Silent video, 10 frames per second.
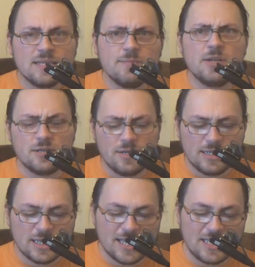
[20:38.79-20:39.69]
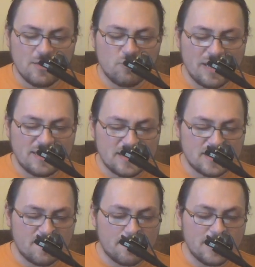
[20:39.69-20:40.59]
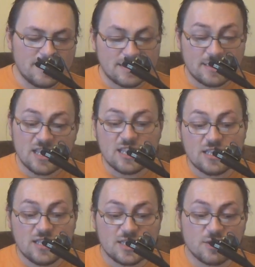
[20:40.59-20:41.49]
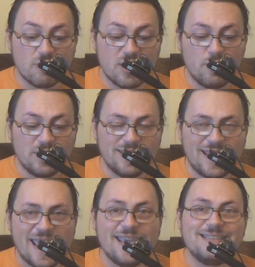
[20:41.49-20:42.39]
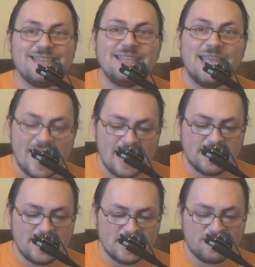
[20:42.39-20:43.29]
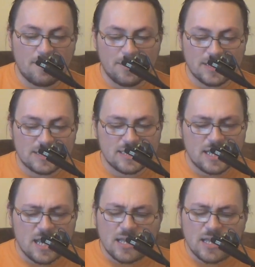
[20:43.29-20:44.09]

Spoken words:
Similarly, the 1920s feminists didn't disagree with the 1880s feminists.